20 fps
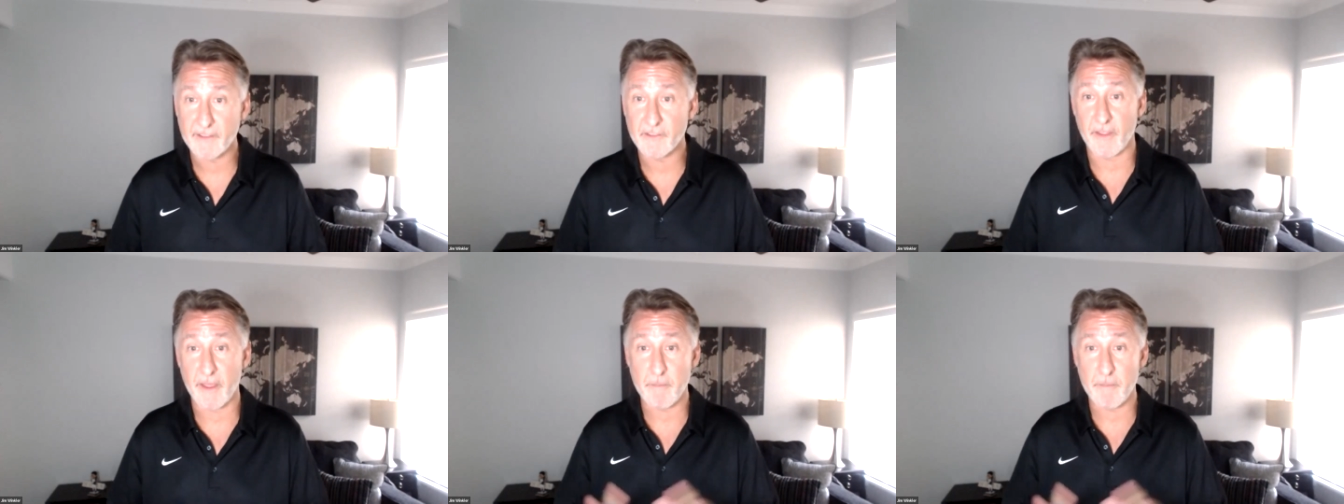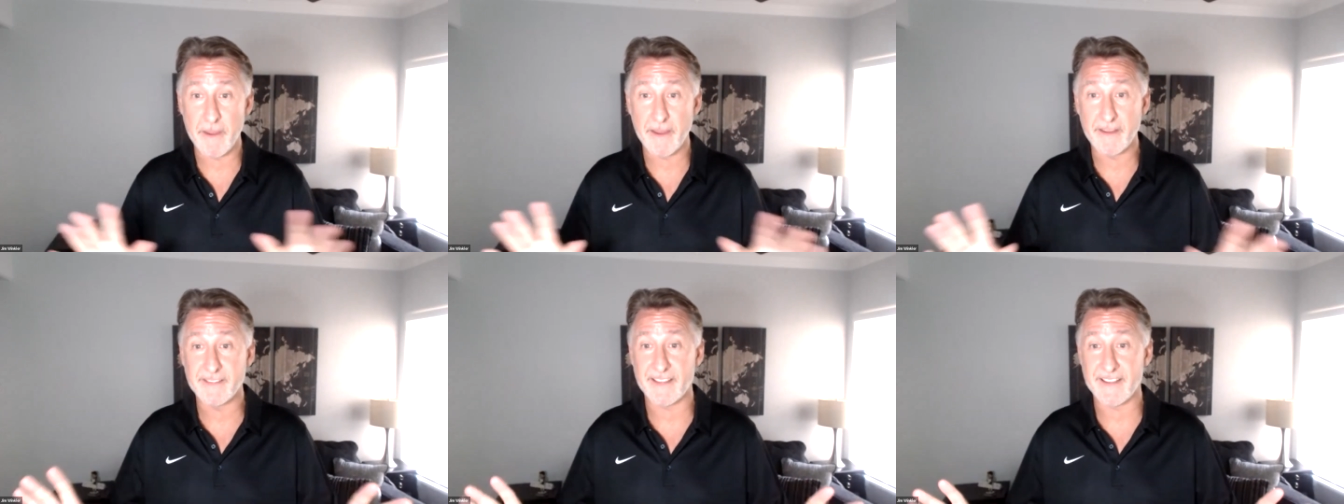So that
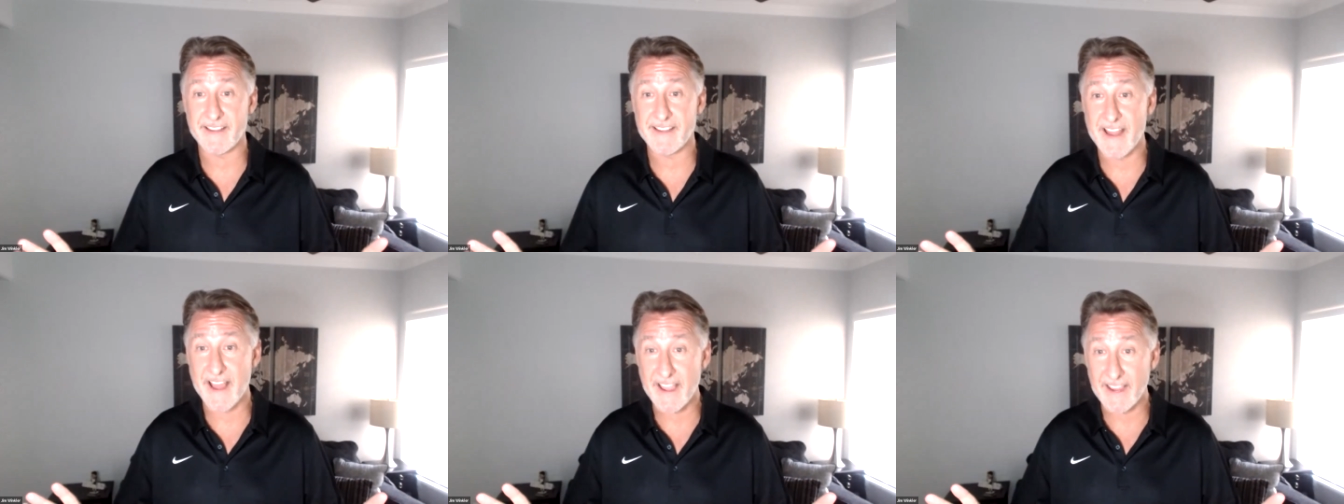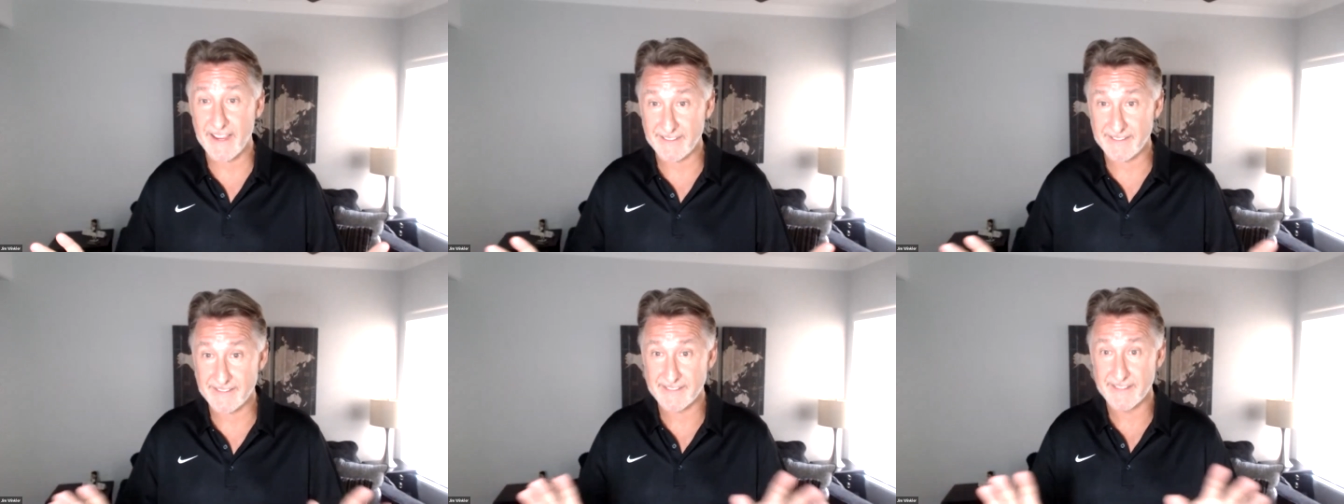makes it
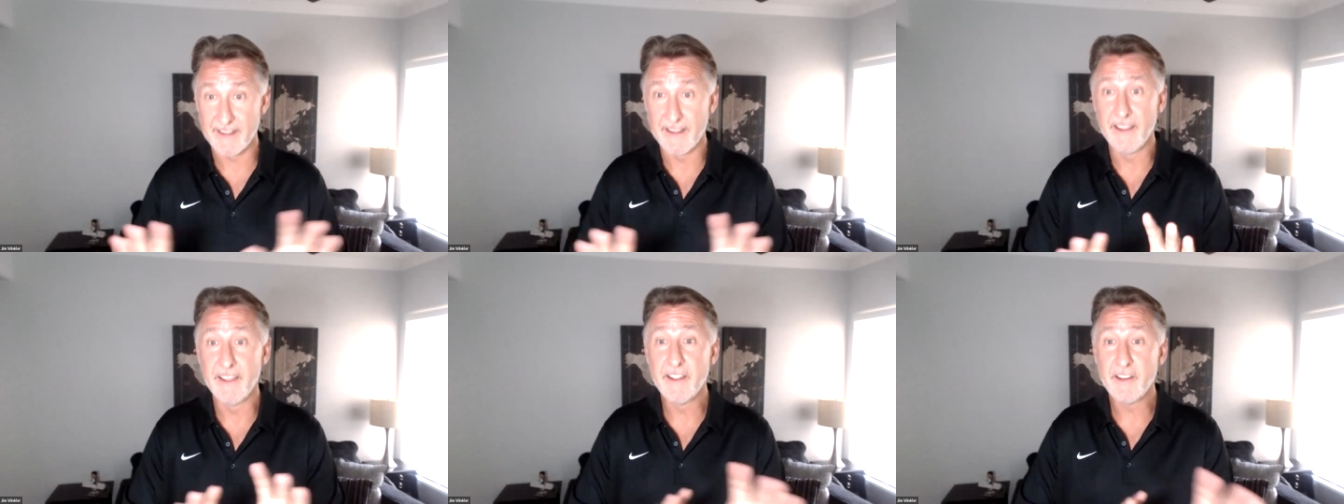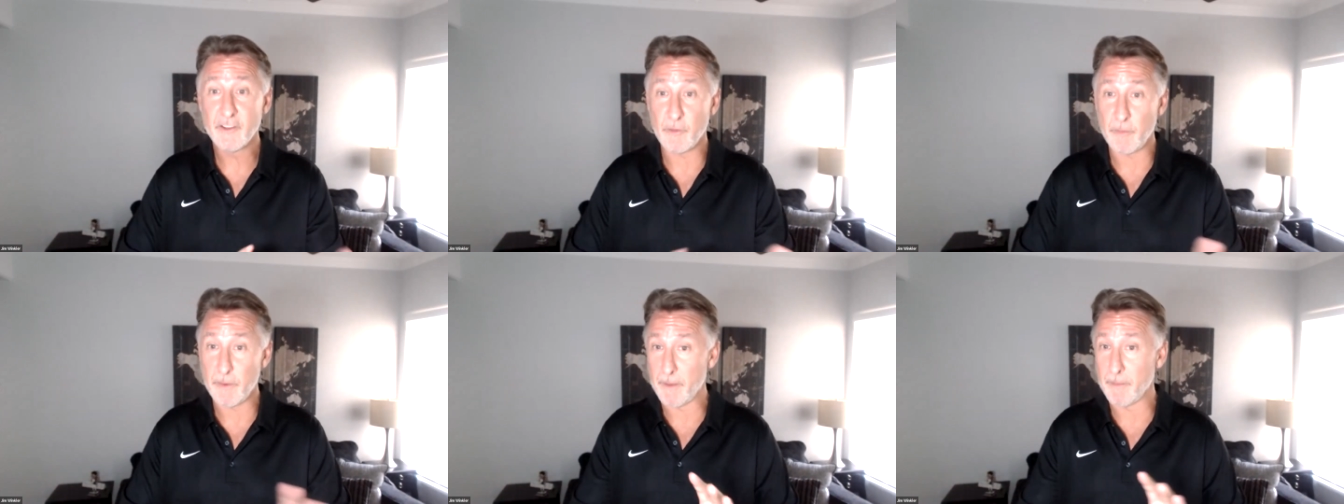nice
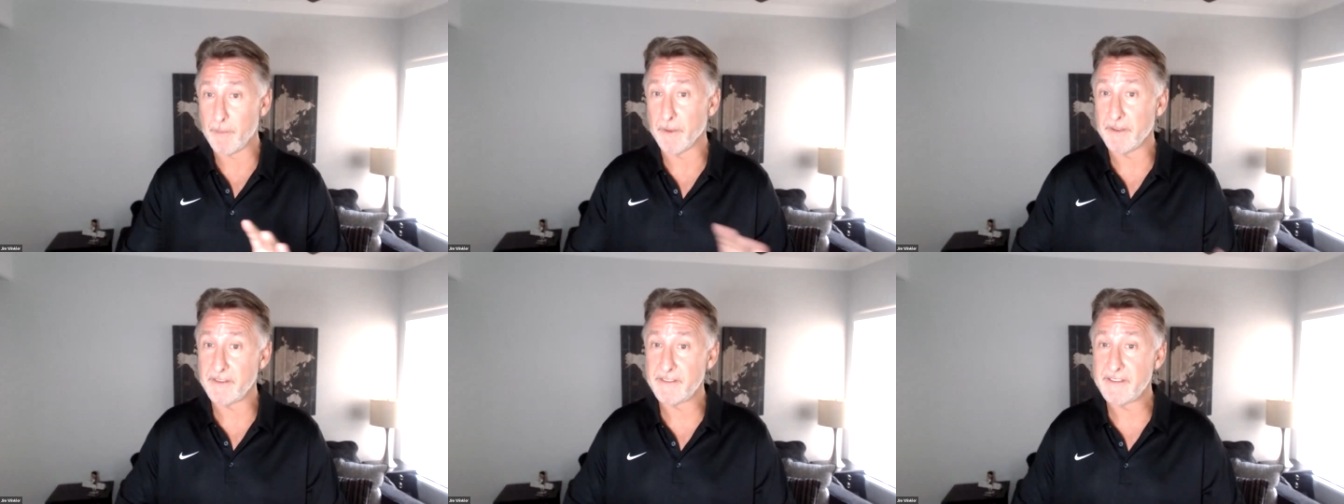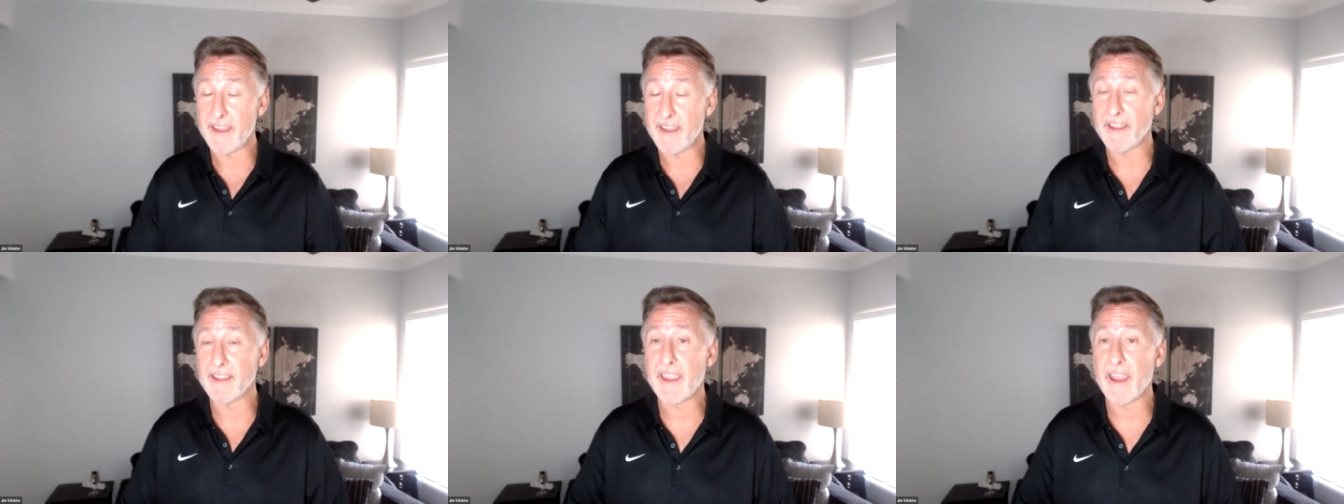to be able to
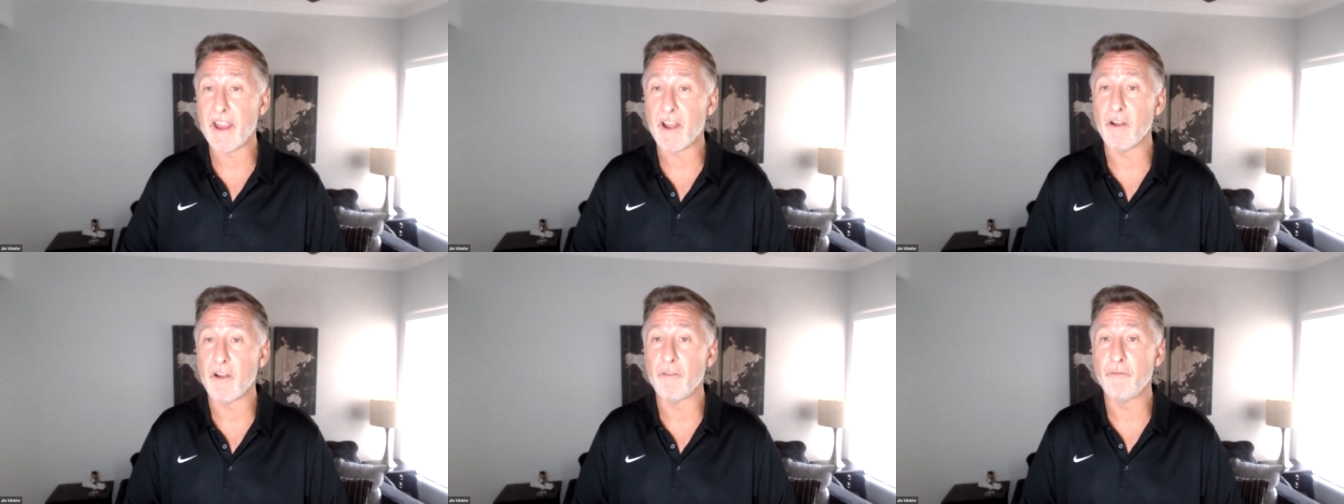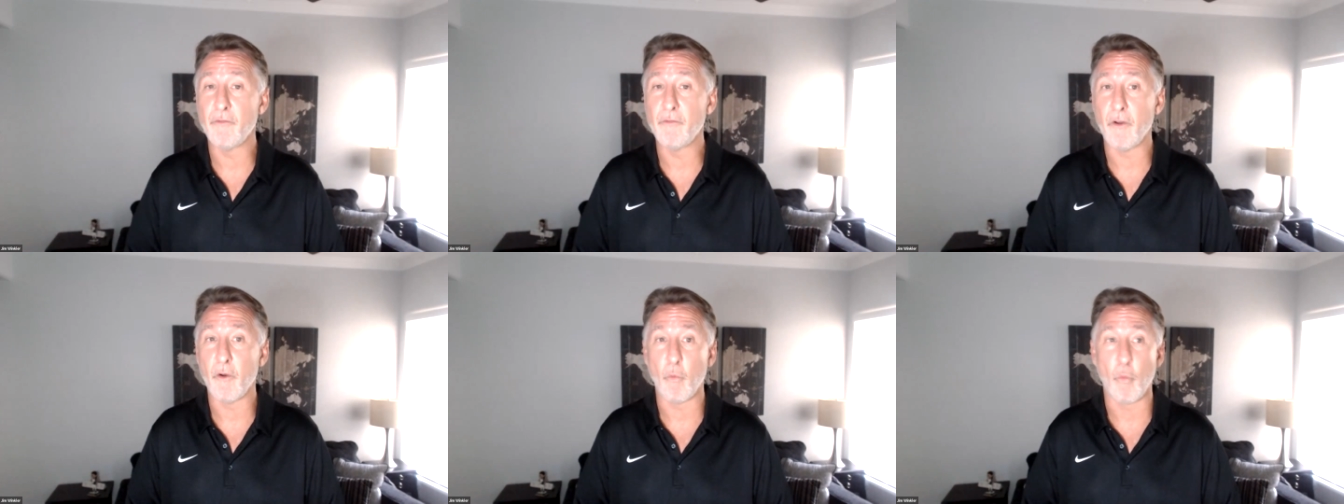take care
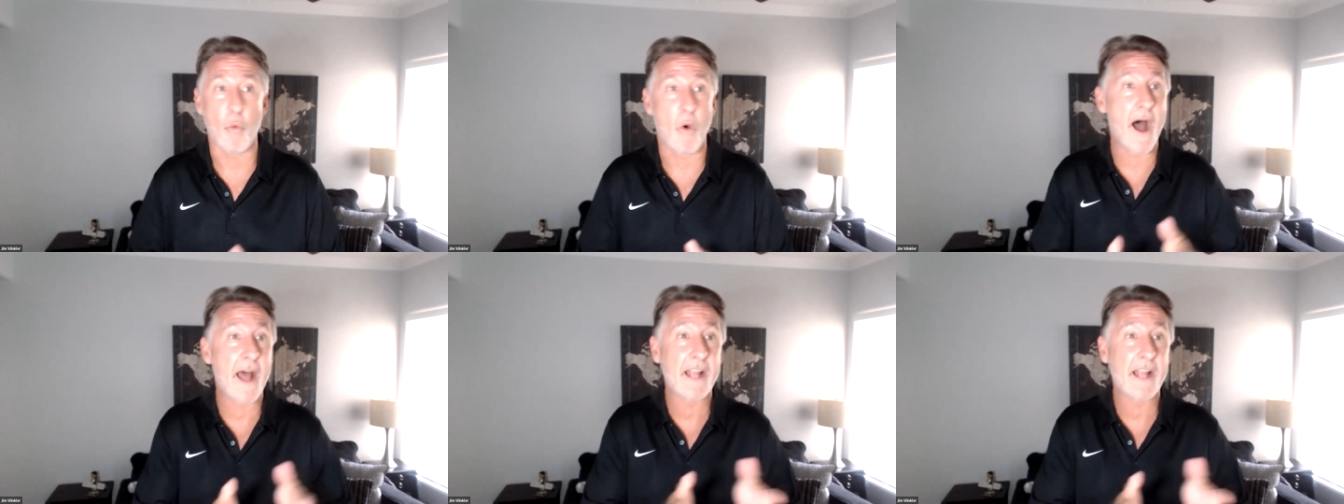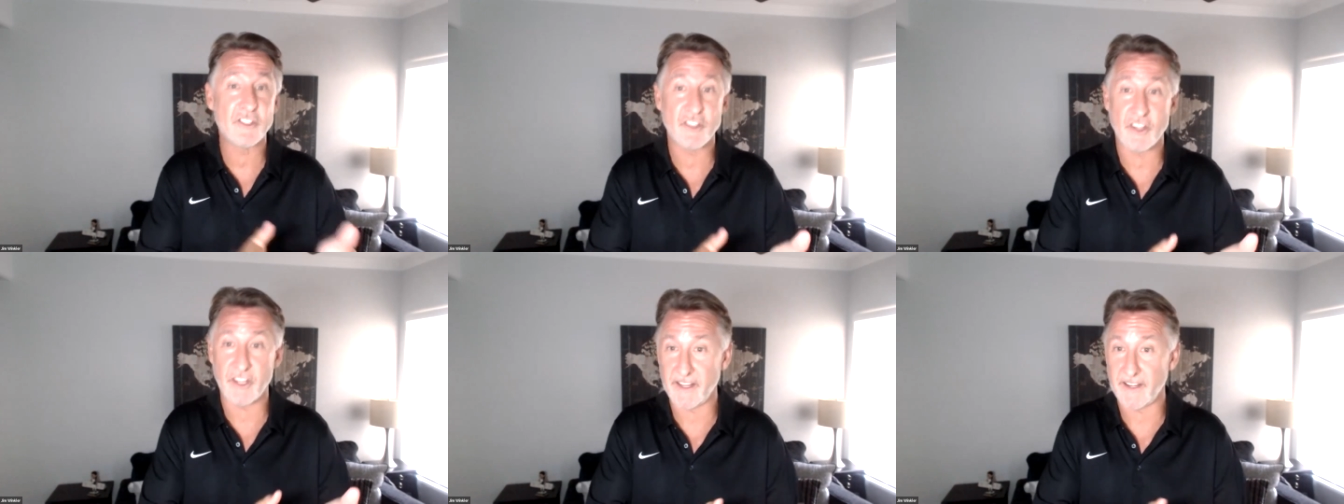of
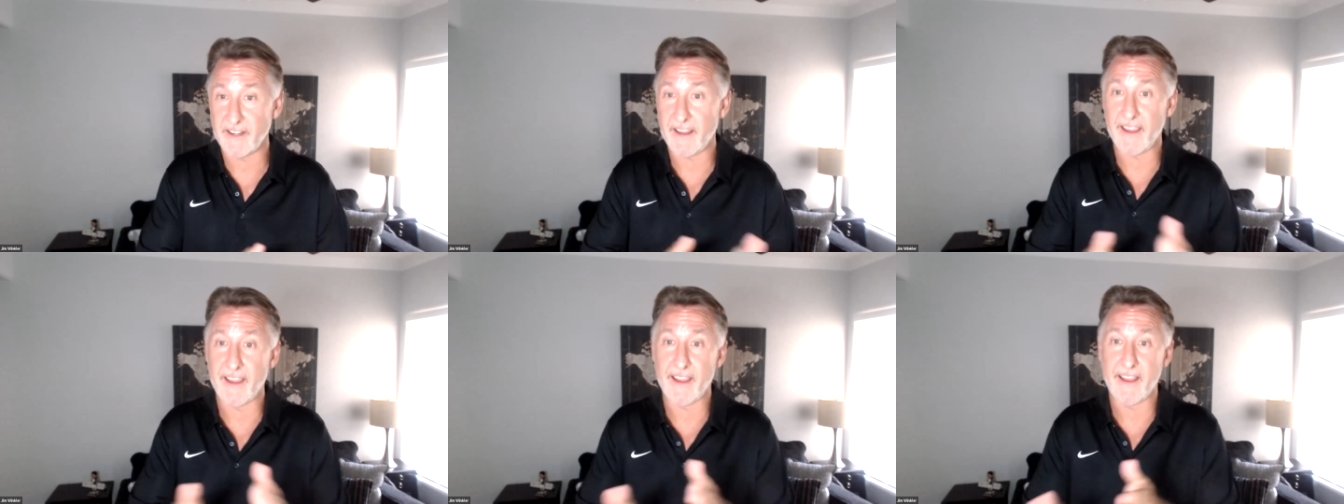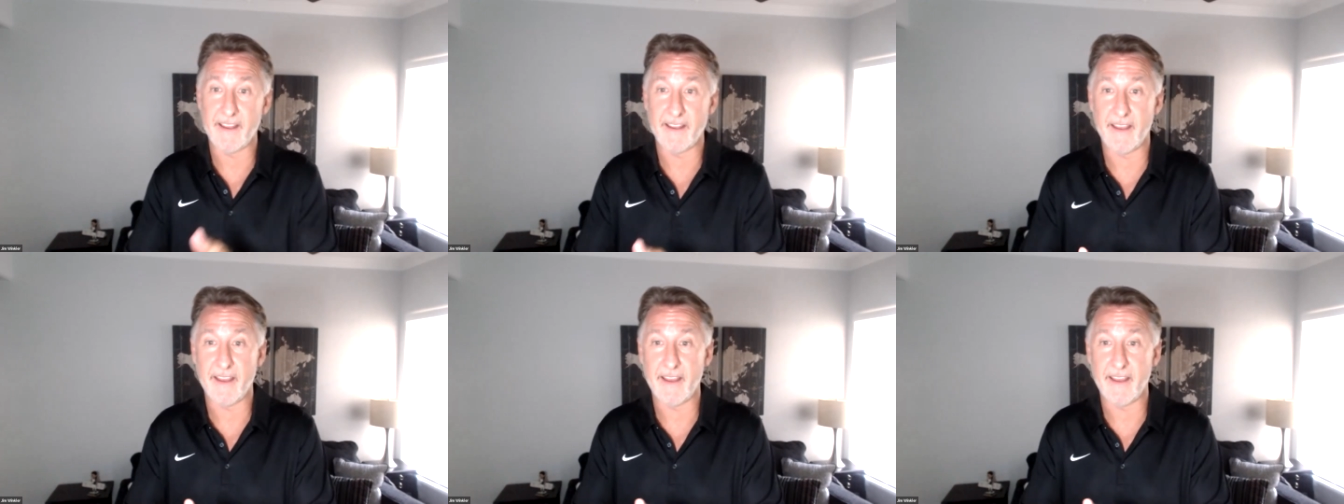watching and,